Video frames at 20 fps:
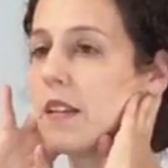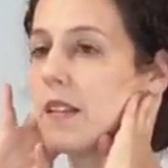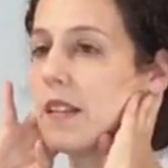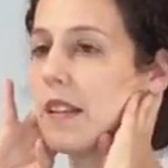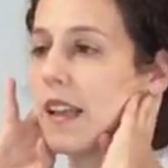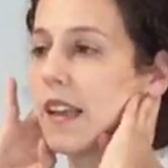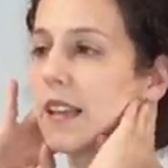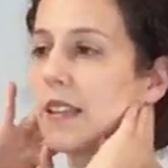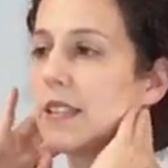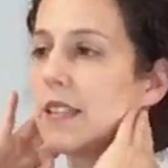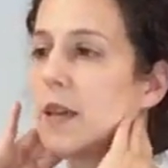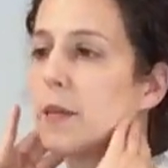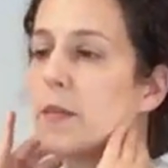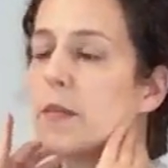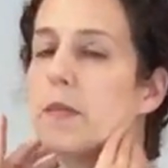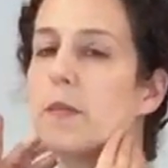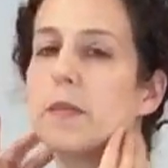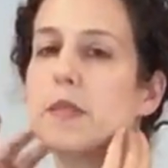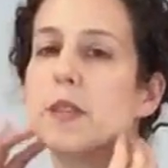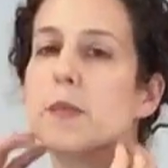like
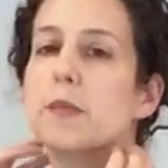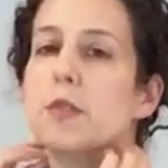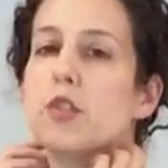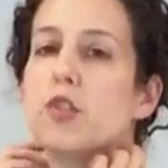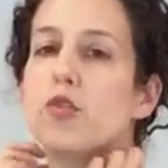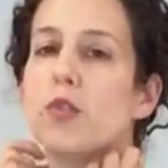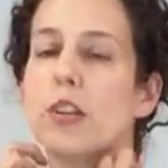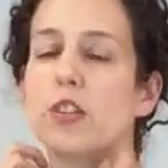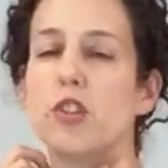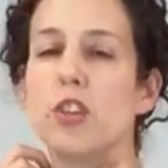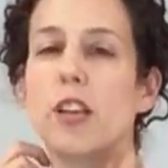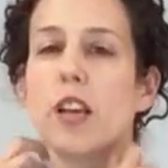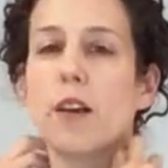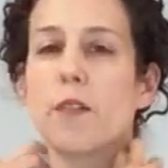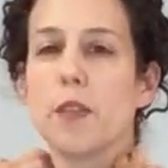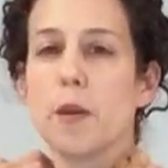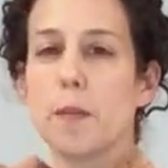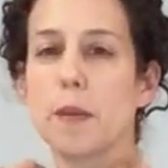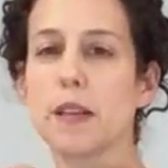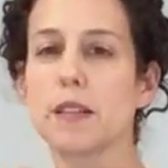some stretching
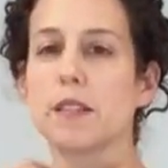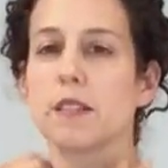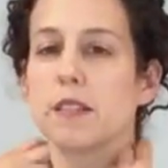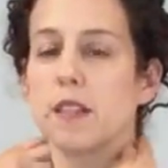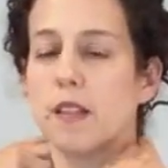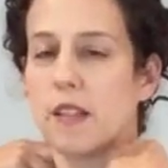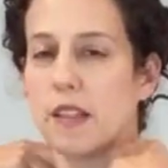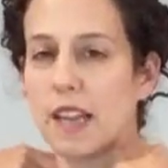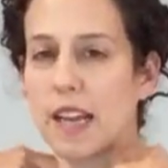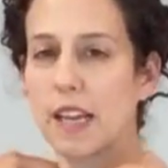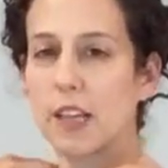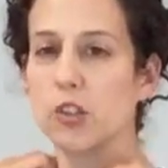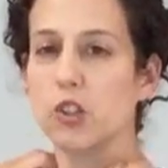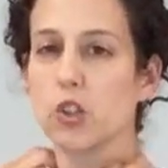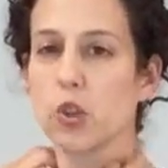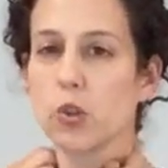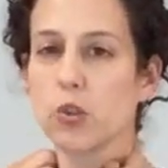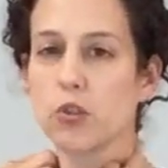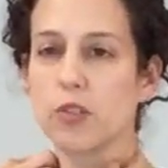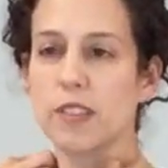of the muscles in the neck and
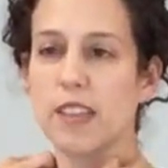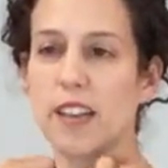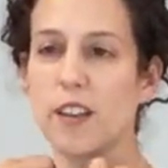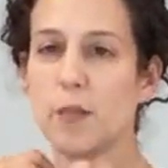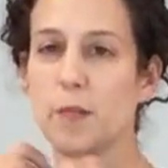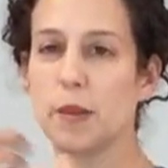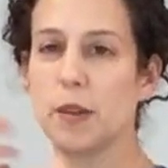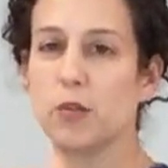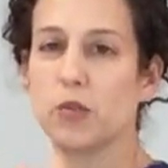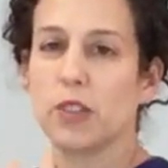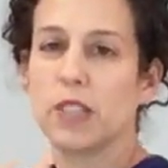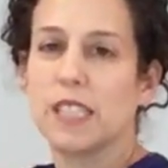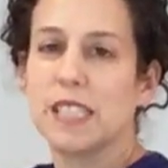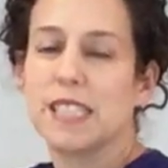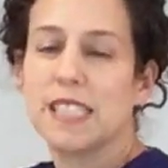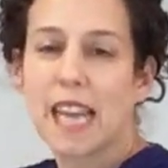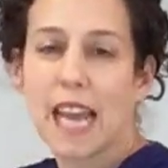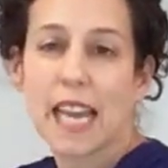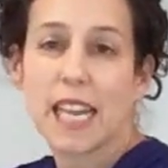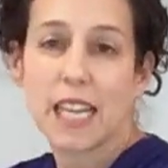shoulders that have been really
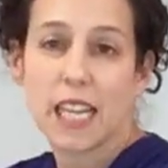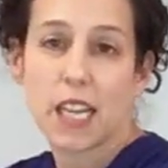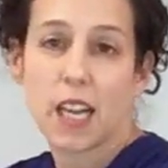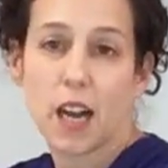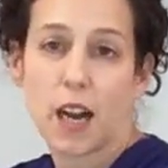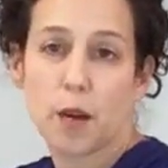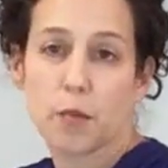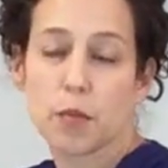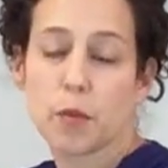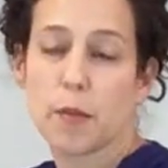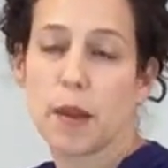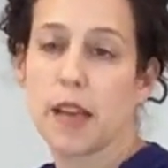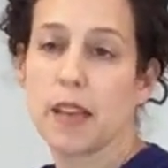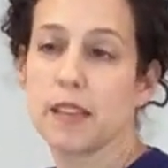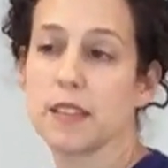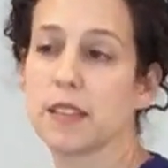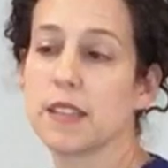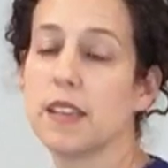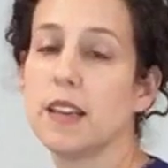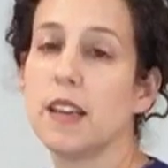tight and
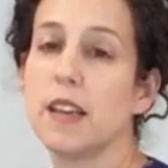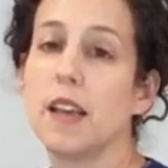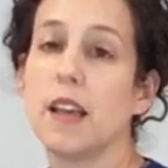compromised.